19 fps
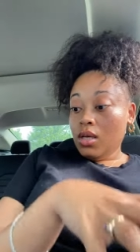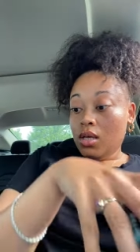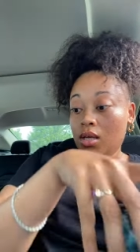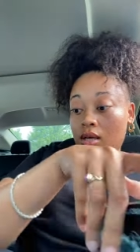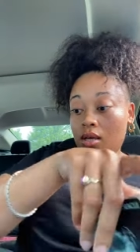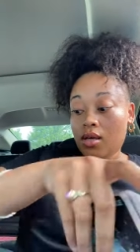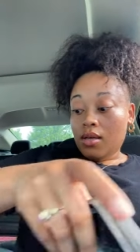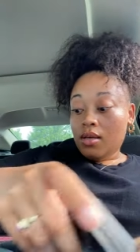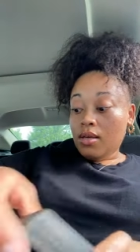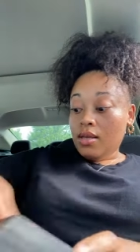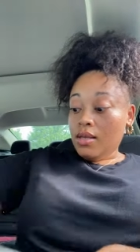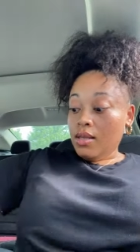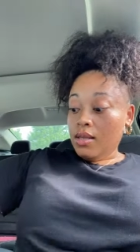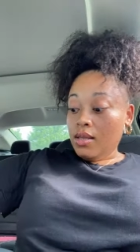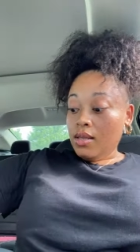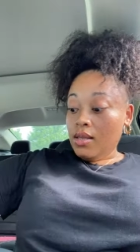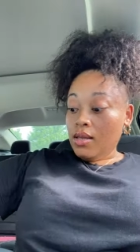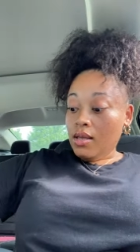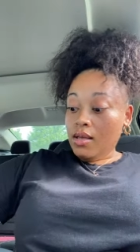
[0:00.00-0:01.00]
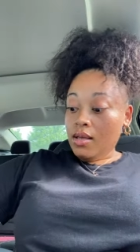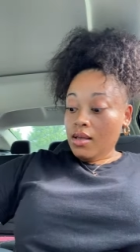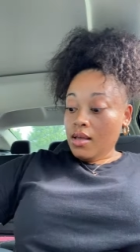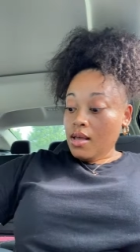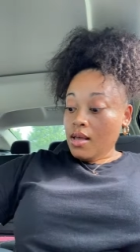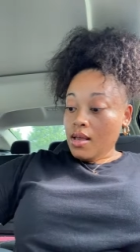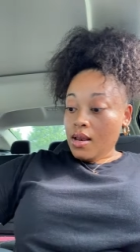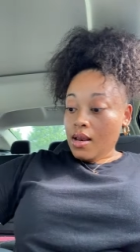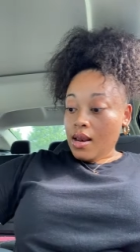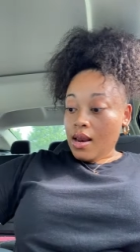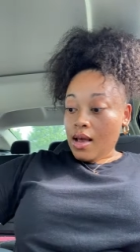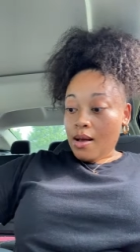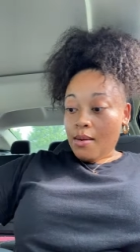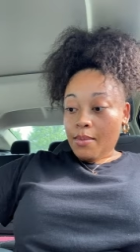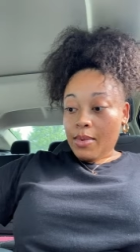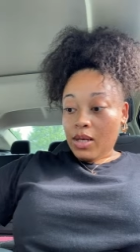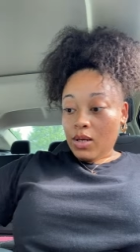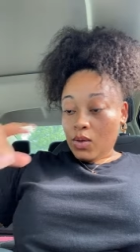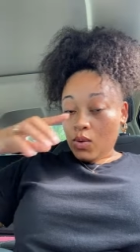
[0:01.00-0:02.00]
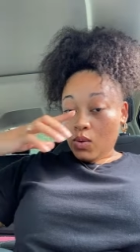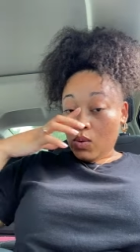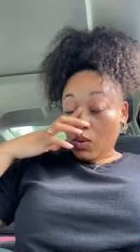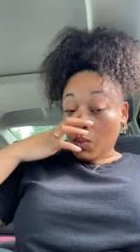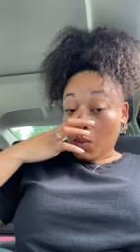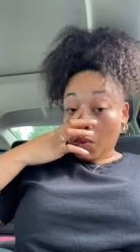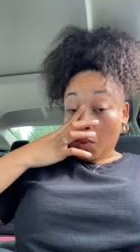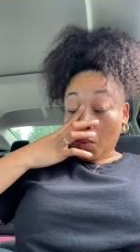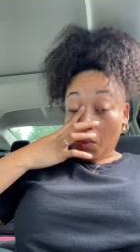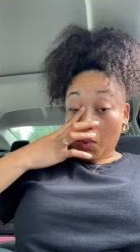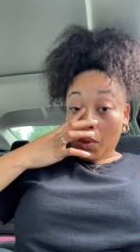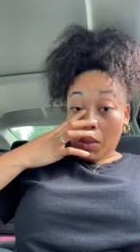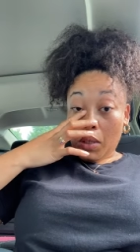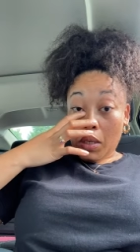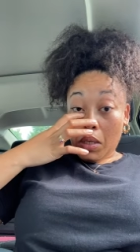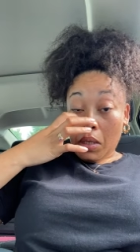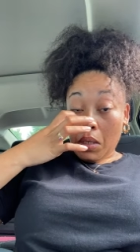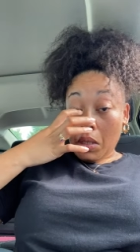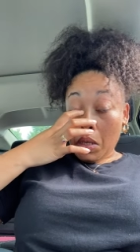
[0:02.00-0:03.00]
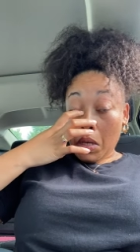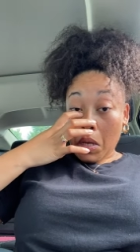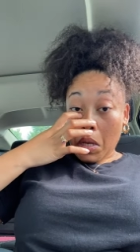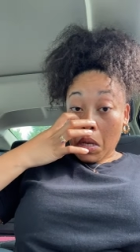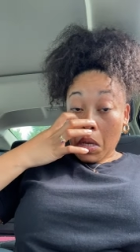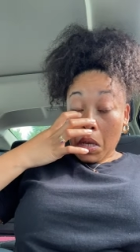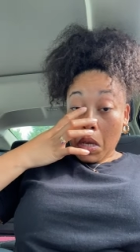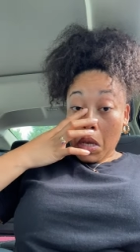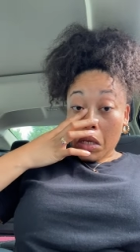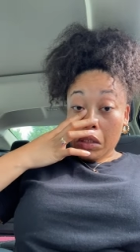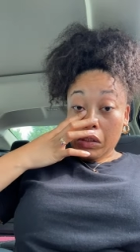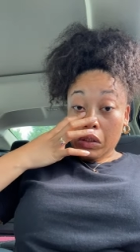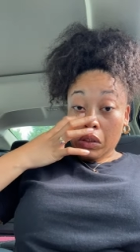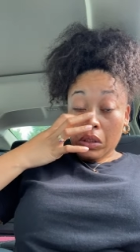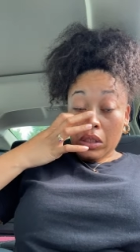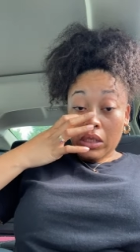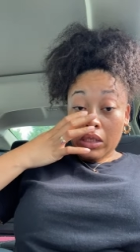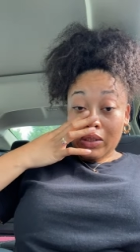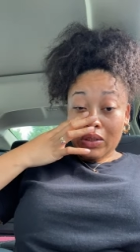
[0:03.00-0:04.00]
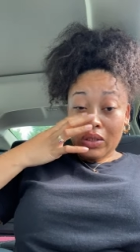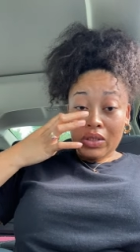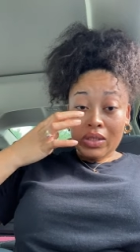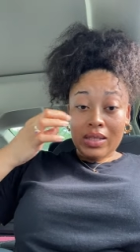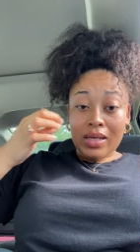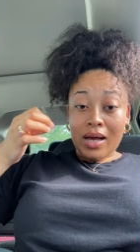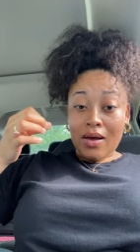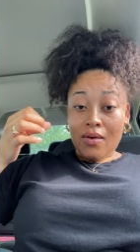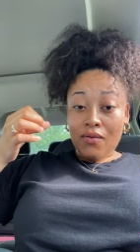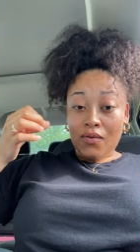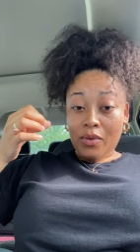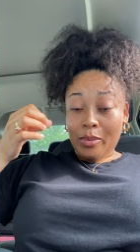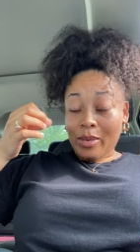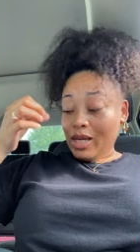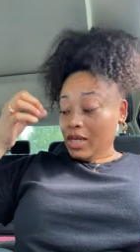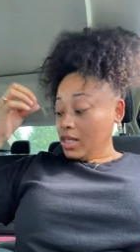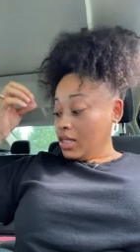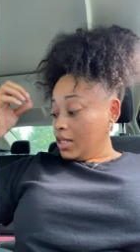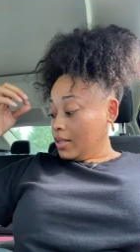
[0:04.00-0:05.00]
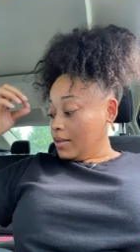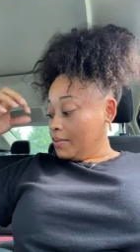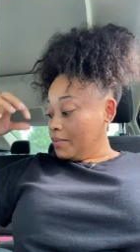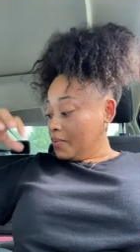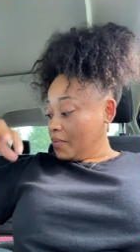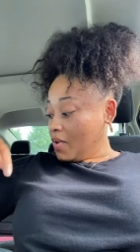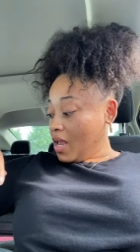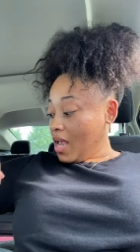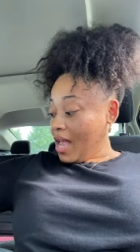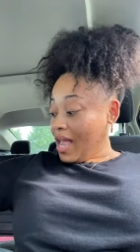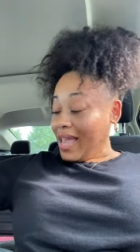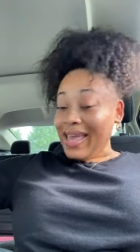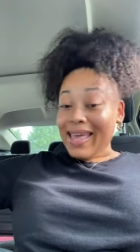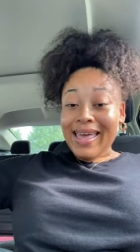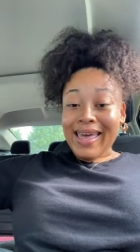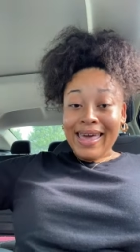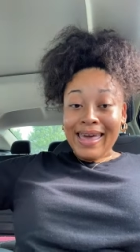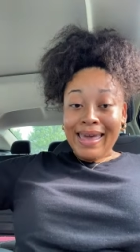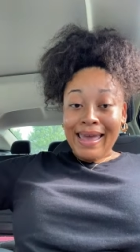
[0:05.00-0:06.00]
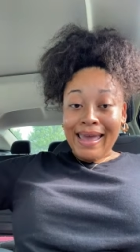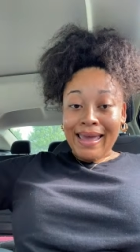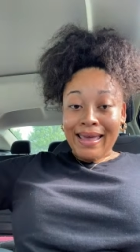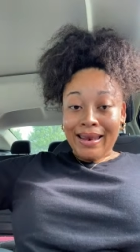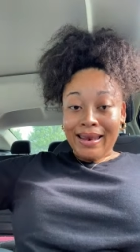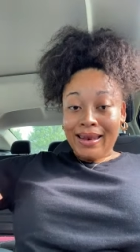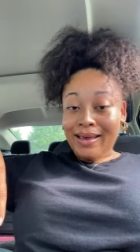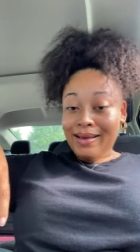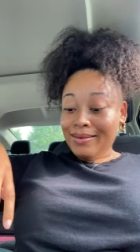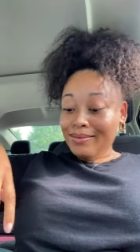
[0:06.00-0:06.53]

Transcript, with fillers: yeah and now my nose want to run so that's just confirmation again.